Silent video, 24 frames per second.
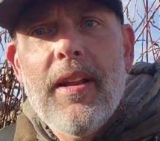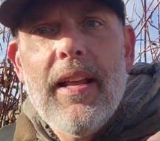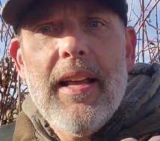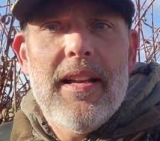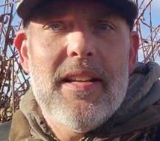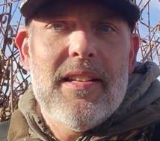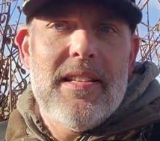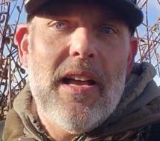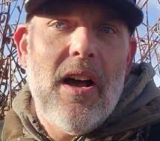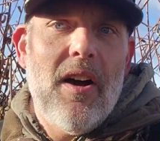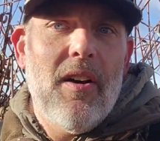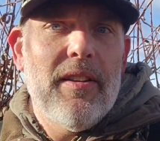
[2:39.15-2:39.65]
It
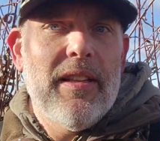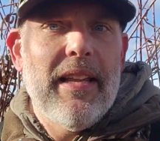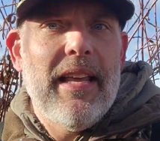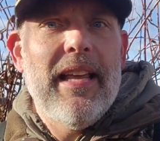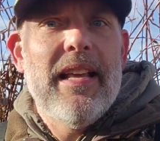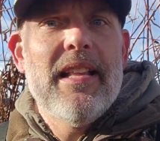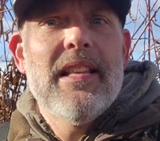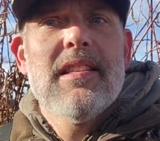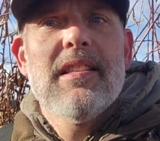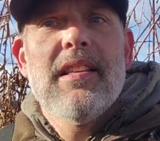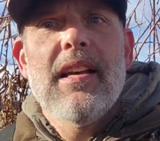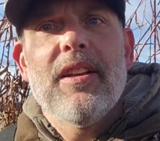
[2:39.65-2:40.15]
is now on the
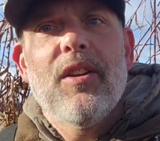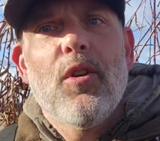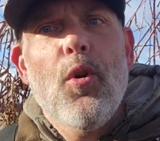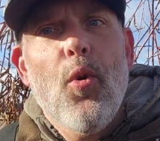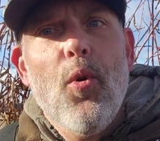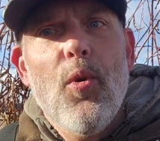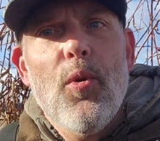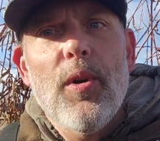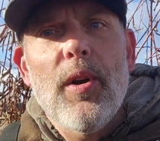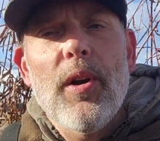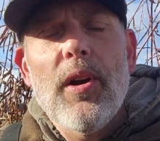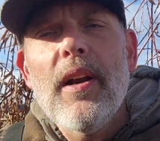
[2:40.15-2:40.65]
inside
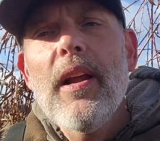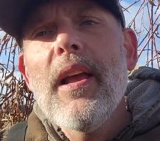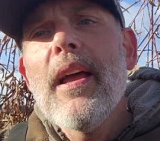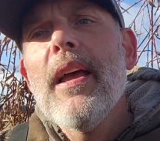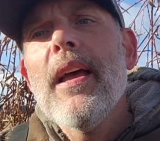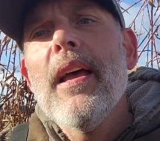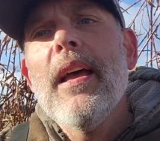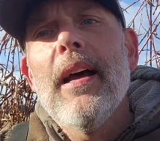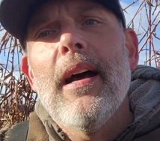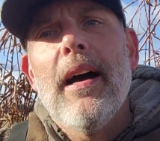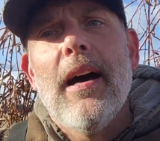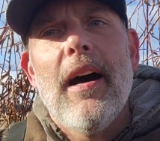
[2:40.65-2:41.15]
corner,
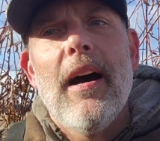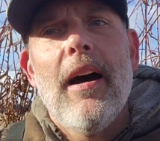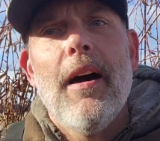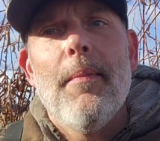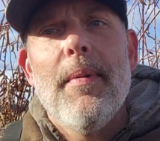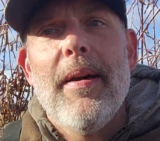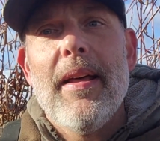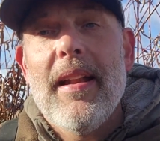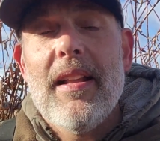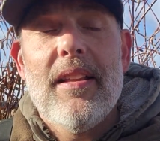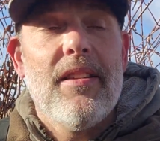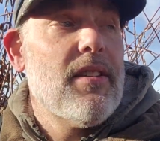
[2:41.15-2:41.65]

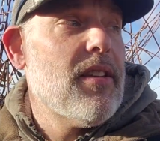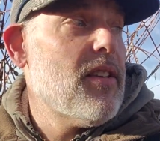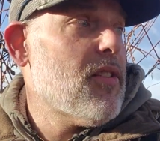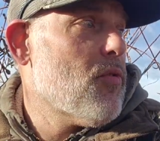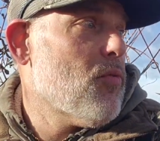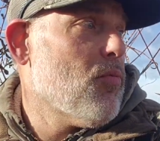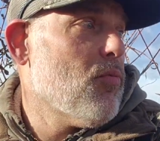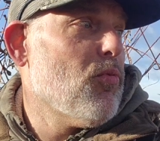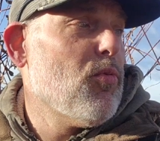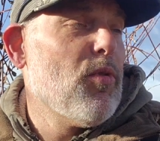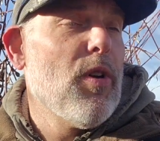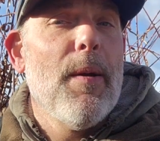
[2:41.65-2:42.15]
and it's just
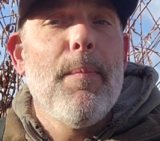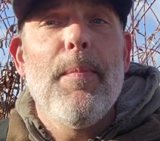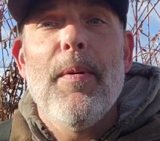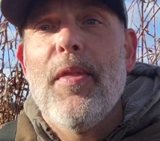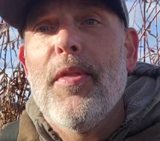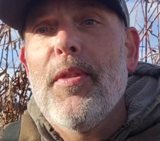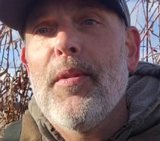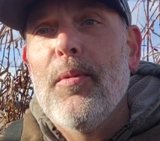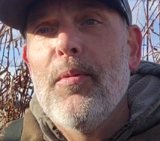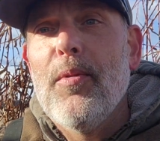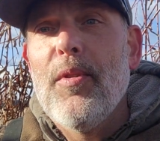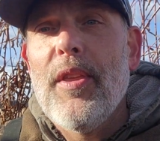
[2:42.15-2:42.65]
ripping
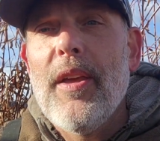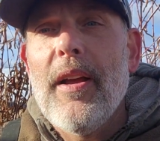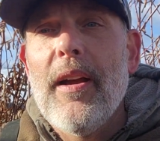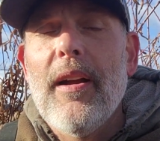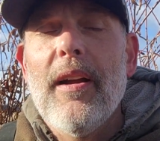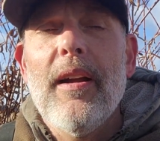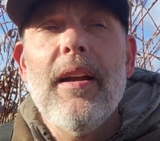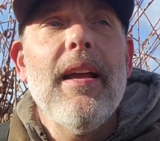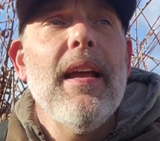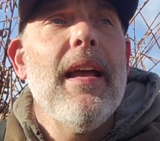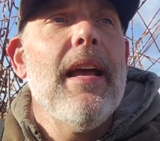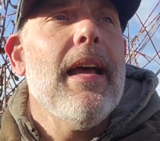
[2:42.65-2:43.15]
through
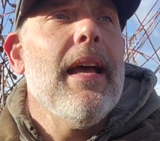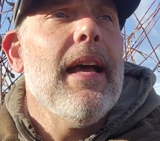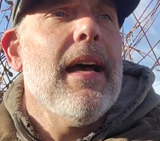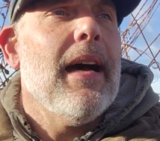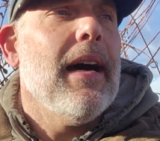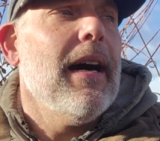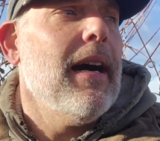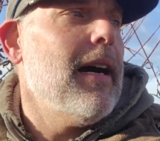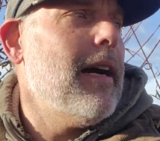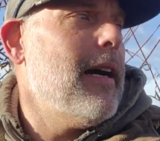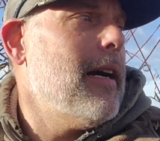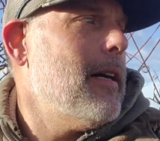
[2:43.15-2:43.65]
there.
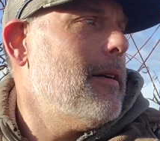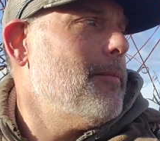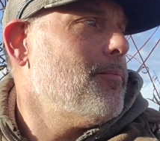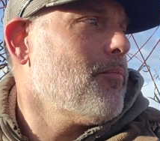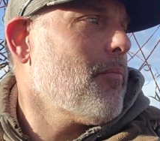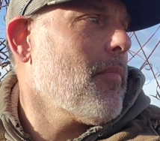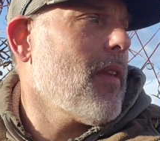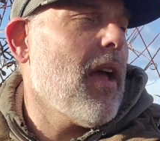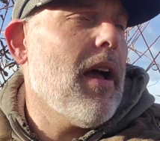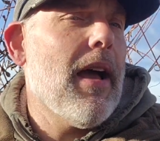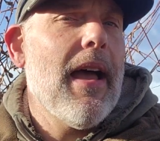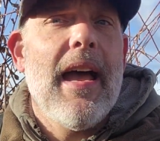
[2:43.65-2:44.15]
I
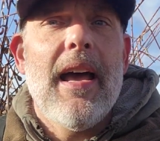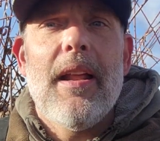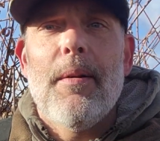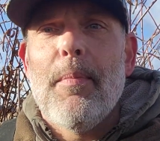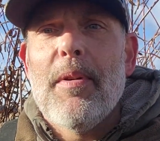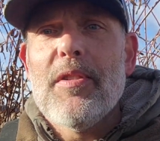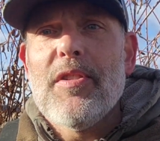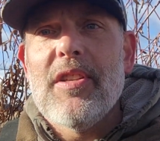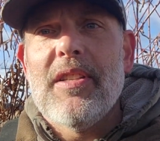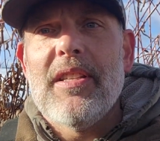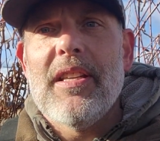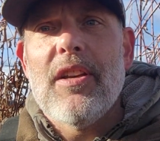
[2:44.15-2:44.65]
had a
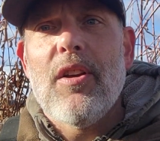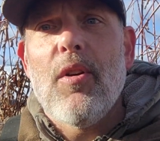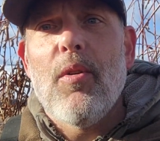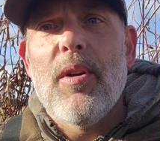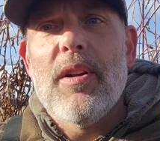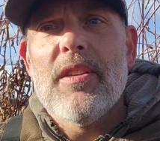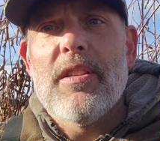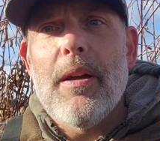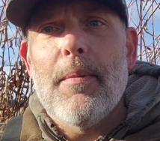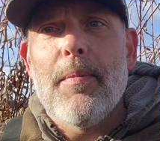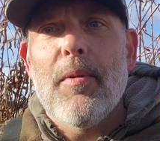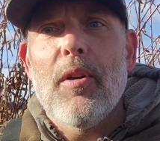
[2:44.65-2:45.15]
bunch of
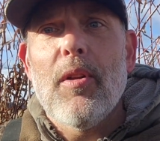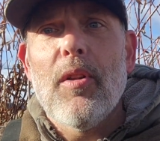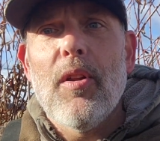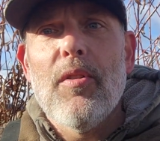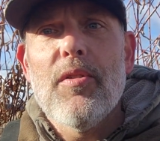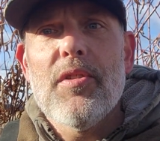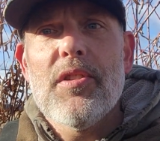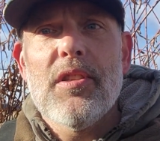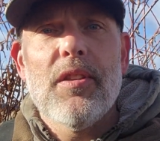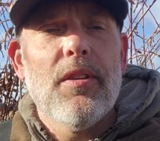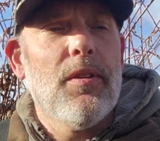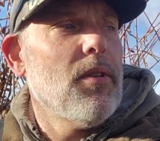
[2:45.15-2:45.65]
decoys up
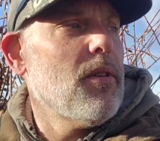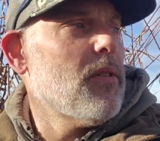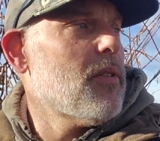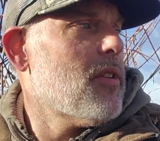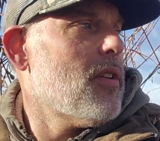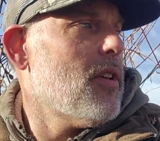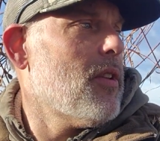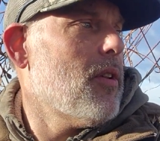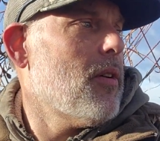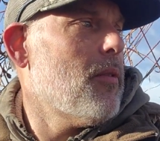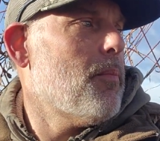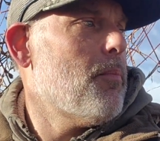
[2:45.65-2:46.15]
close to
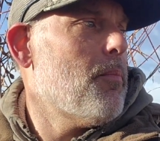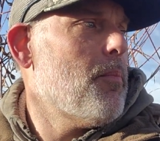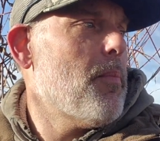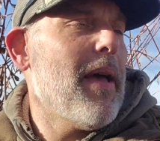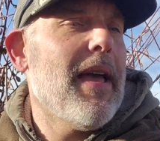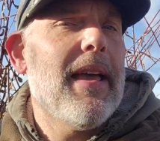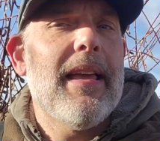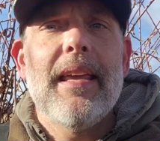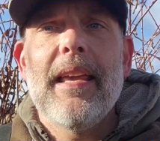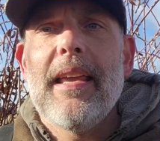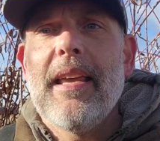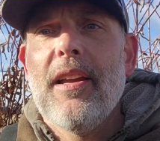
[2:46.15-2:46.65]
the
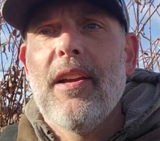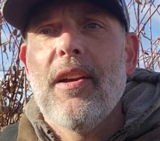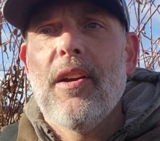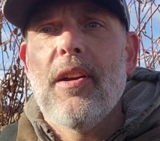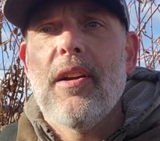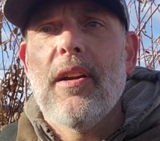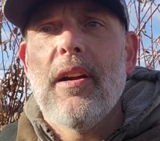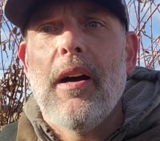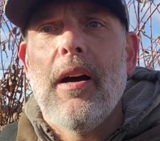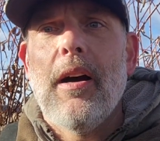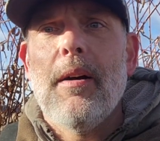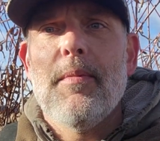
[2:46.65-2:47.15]
bank
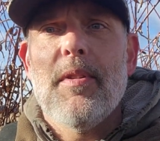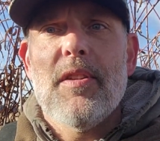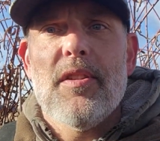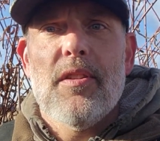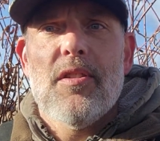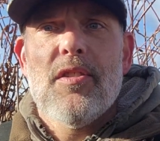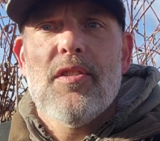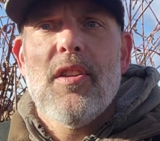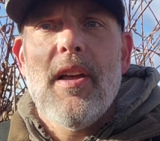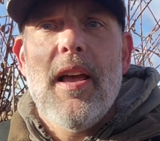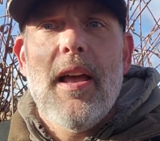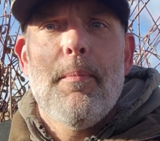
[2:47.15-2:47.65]
here. There's a
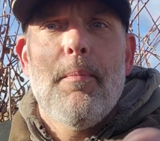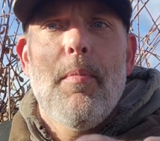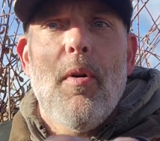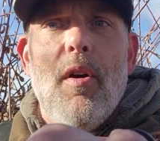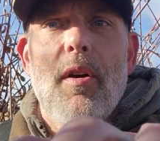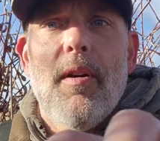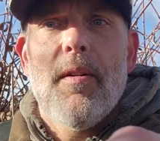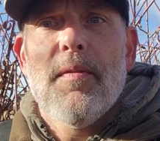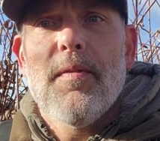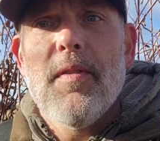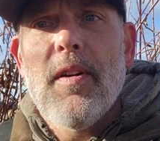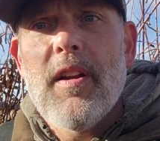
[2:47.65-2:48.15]
sandbar
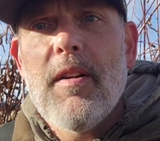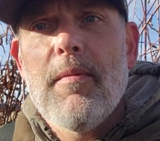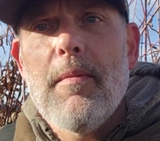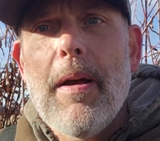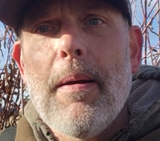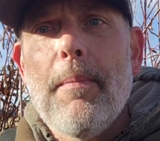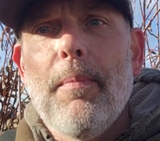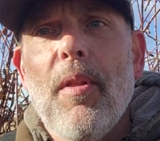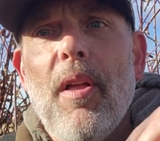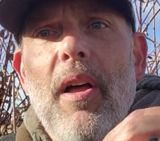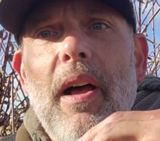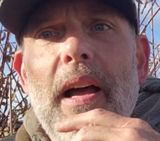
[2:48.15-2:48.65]
in front of my
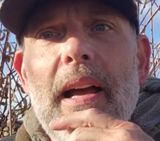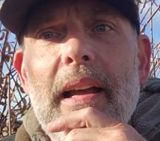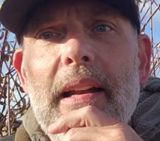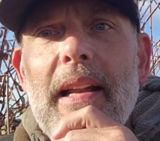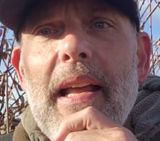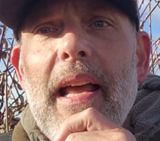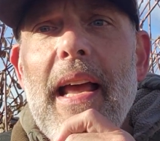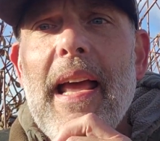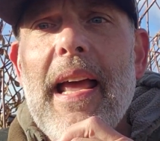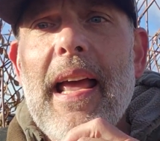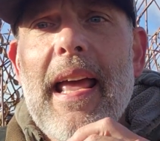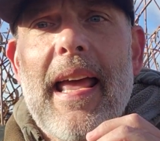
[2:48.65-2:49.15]
blind,
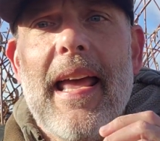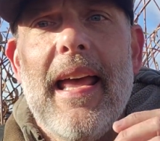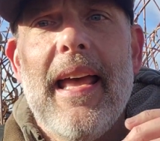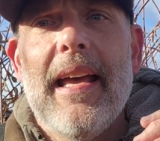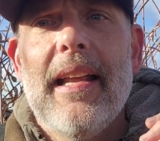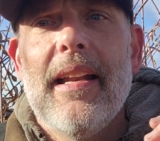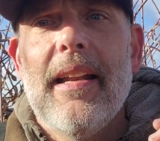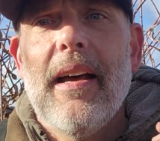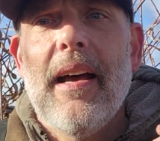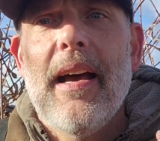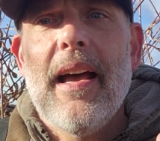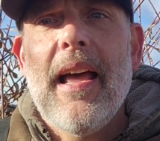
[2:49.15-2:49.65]

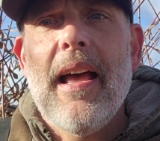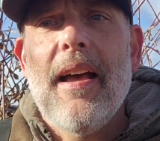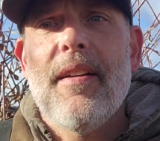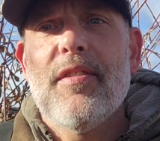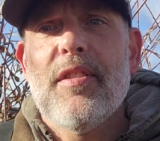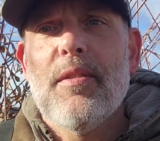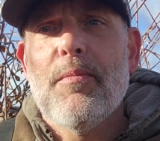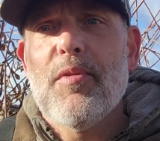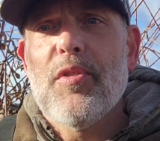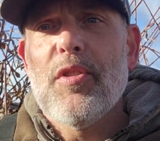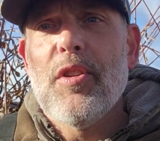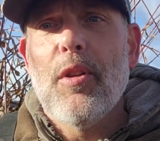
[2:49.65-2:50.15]
and I have
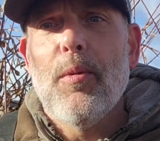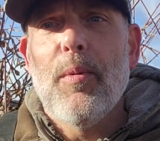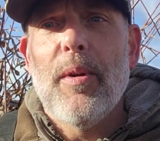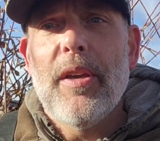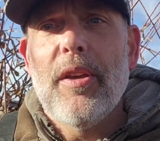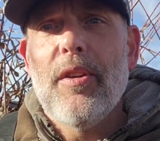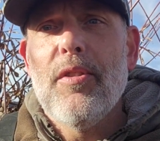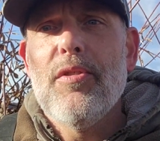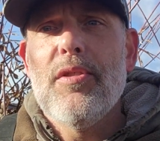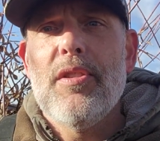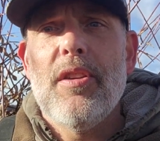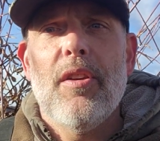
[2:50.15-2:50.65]
some silhouette
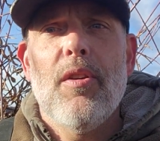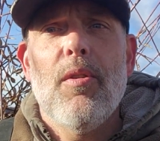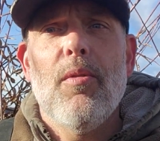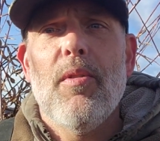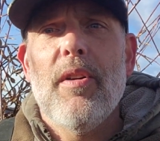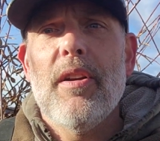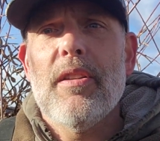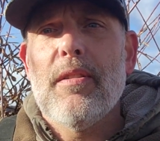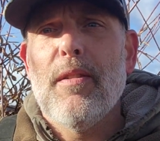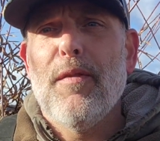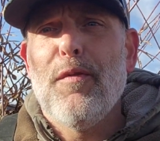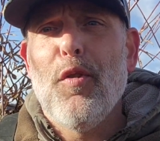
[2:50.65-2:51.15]
goose
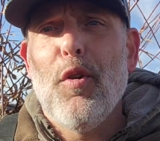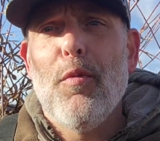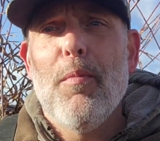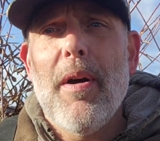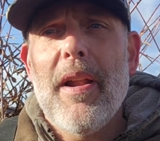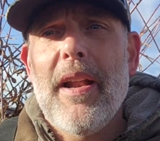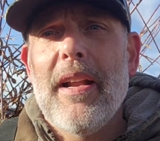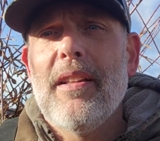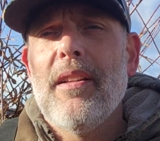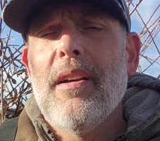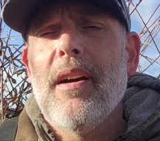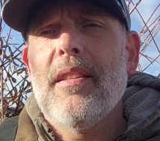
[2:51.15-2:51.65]
decoys, some
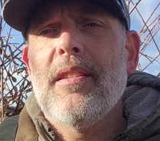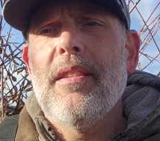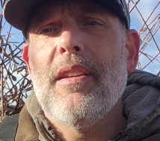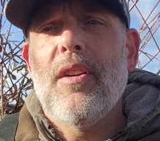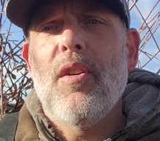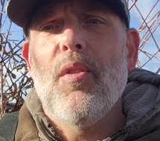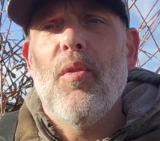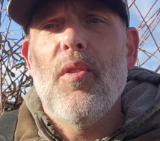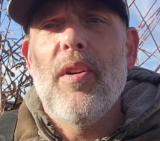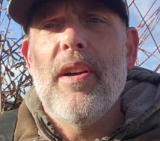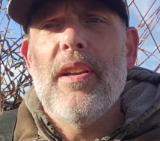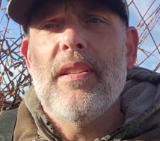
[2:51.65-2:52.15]
full-bodied duck
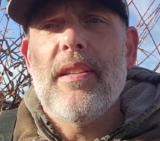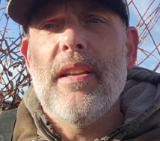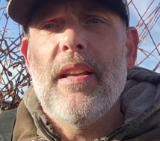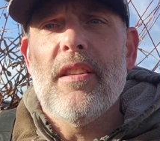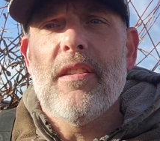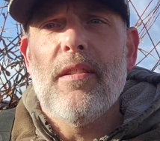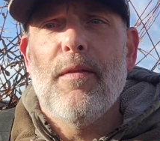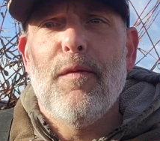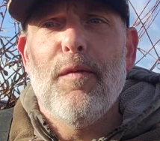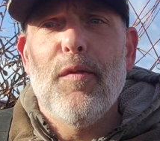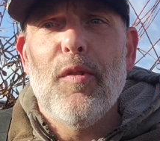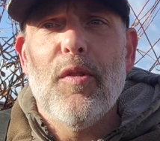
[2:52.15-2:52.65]
decoys, and
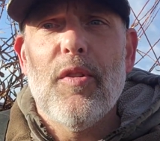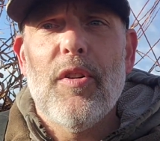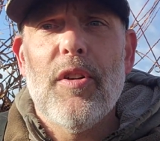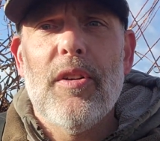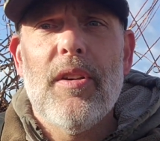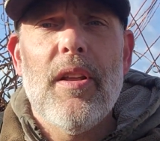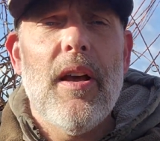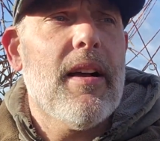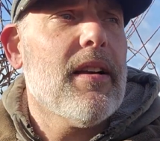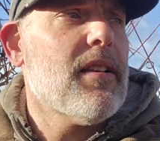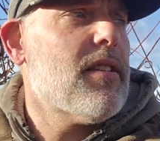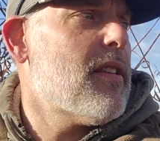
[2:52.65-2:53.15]
some floater
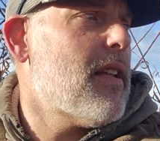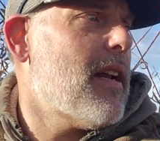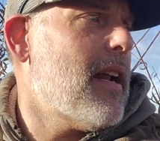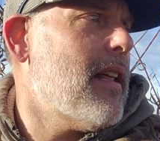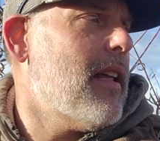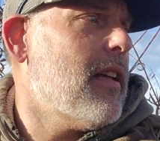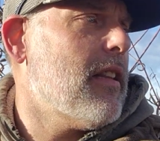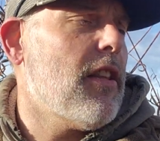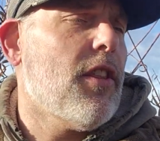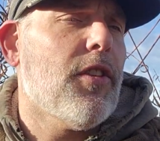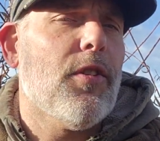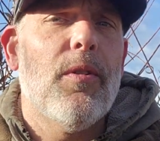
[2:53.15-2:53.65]
ducks that I
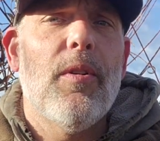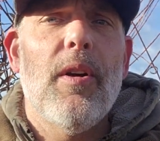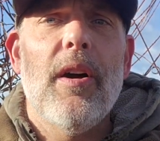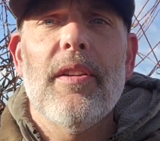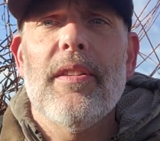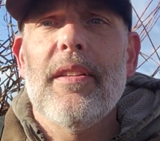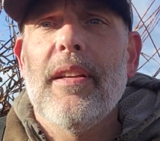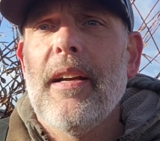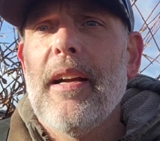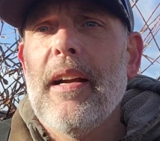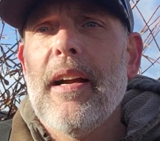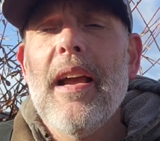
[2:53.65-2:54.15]
like to throw out
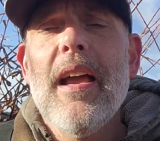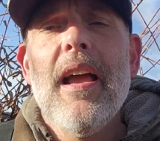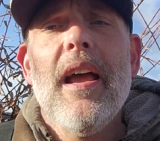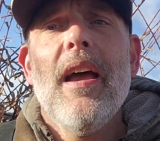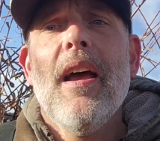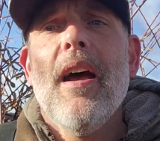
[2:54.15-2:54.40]
there.